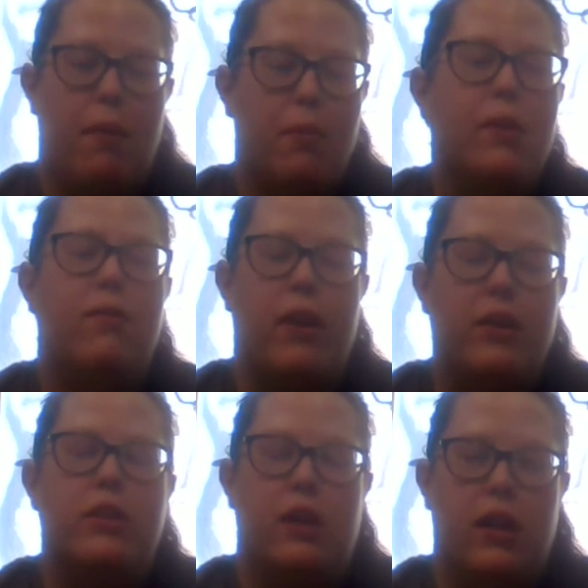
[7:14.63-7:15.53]
Probably
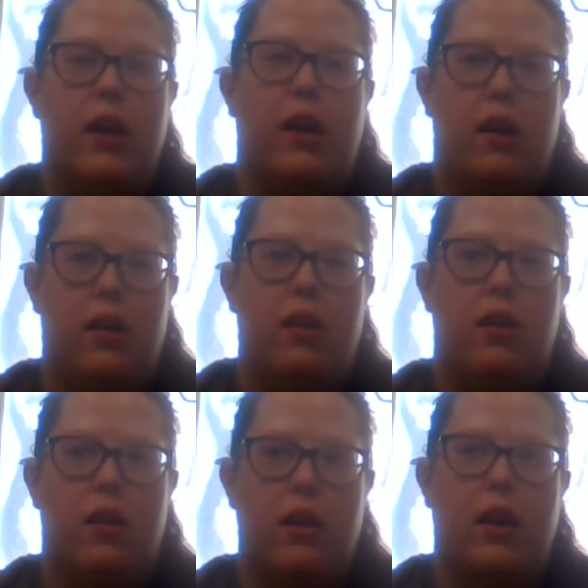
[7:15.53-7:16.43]
eventually, yeah.
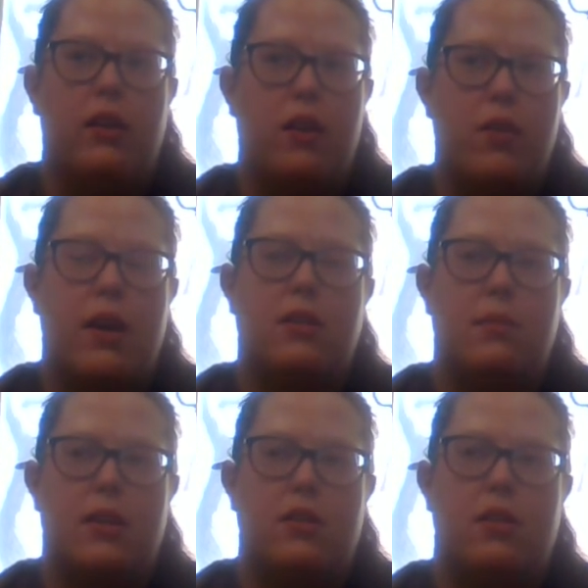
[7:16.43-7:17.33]
I know next
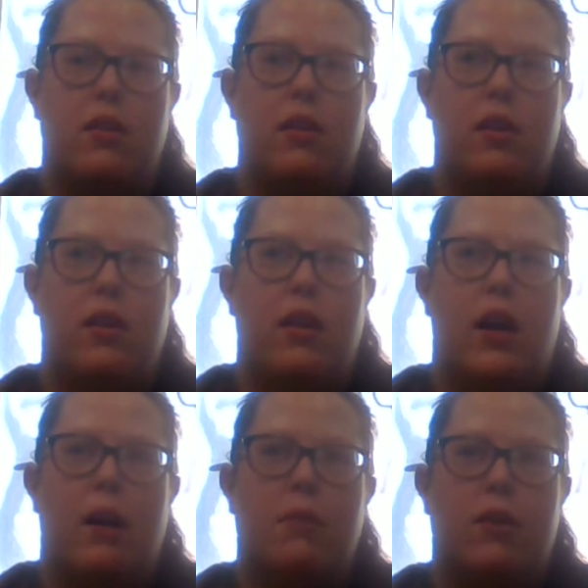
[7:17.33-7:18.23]
semester
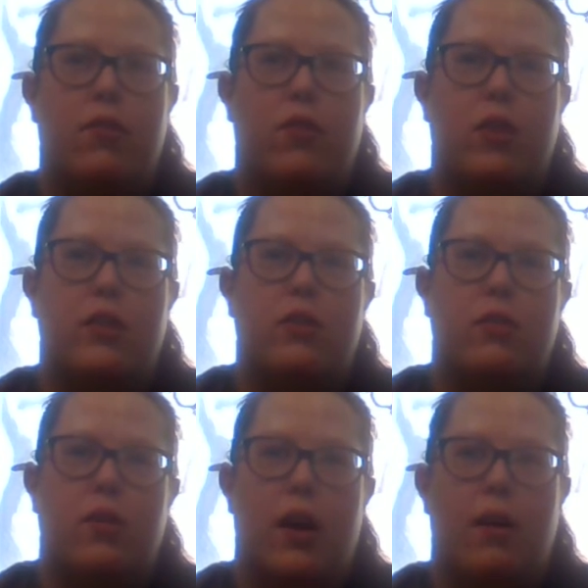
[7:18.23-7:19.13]
I'm looking forward
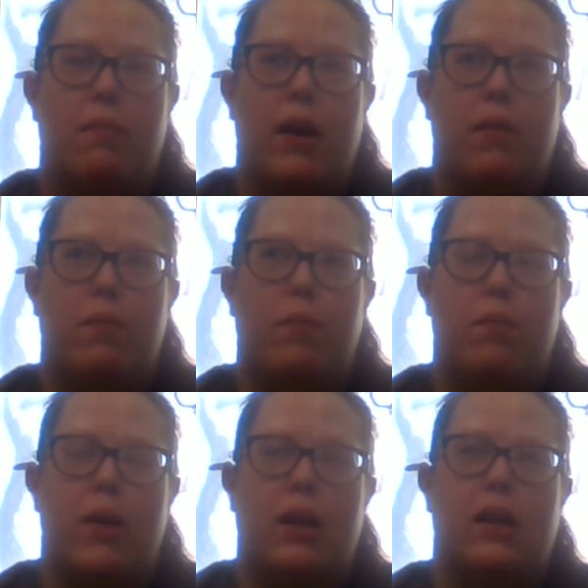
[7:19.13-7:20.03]
to
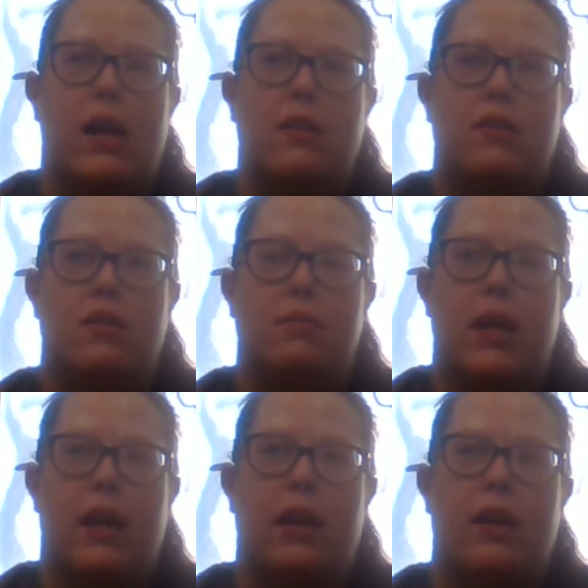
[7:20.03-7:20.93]
my class. I'm
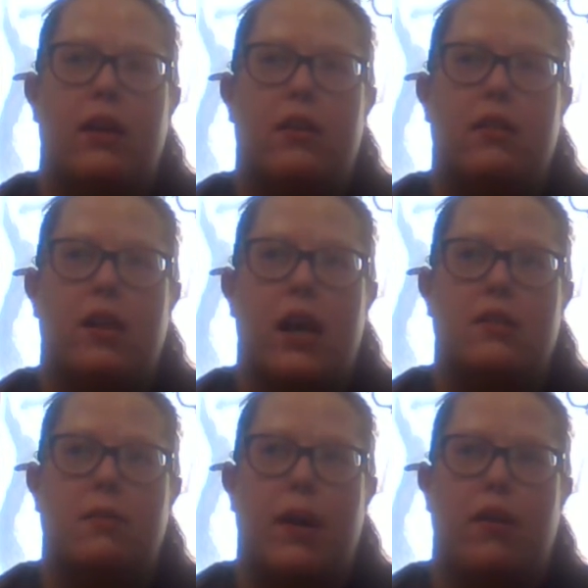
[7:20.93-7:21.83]
taking a
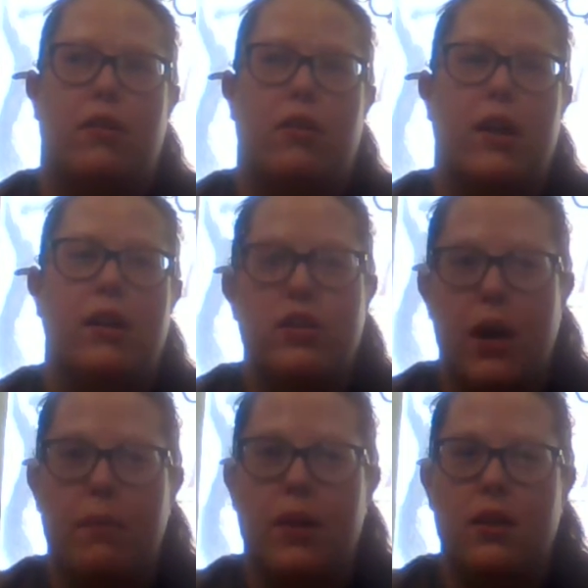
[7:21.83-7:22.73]
class about Korean and
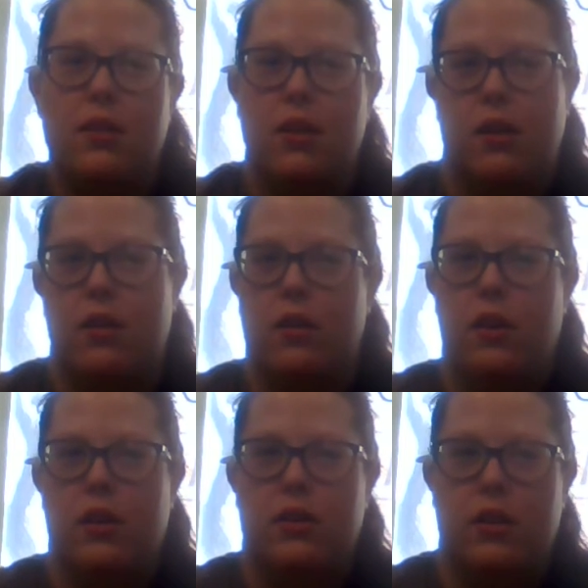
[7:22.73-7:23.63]
Japanese, like
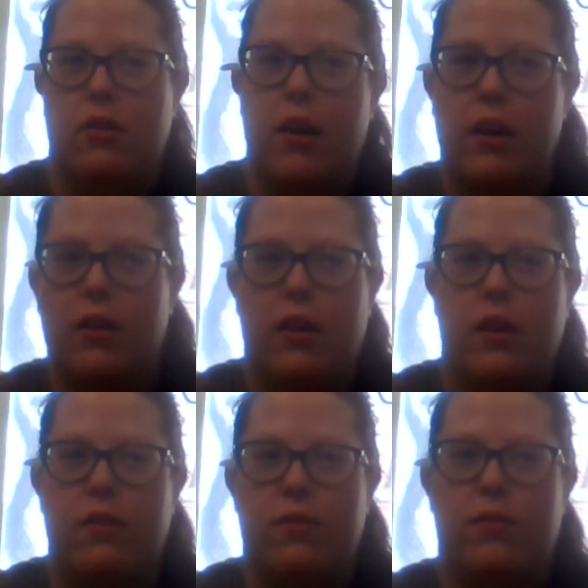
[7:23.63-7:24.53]
syncretic
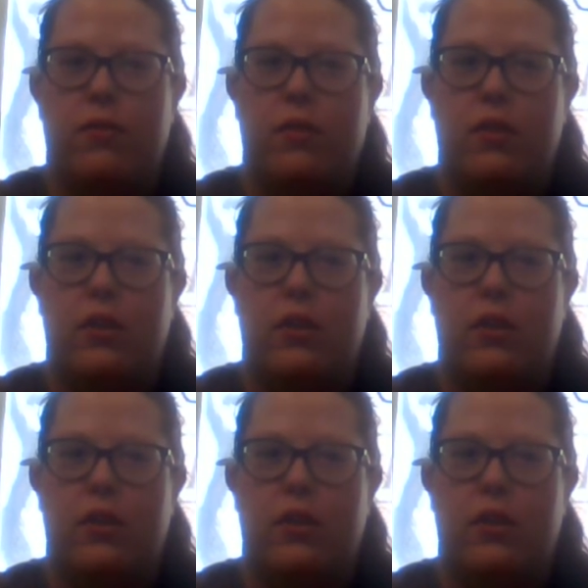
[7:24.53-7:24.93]
kind of.